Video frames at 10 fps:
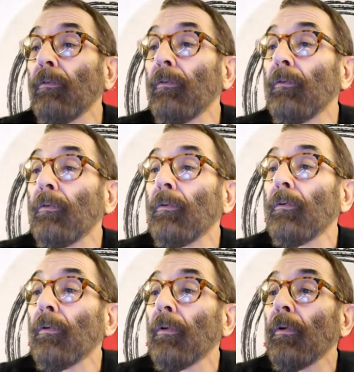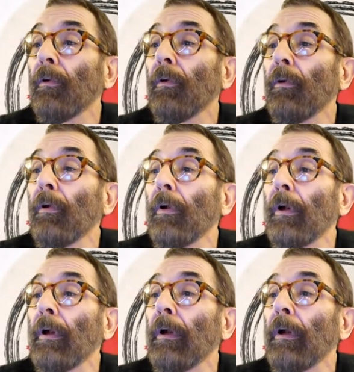(no one is talking)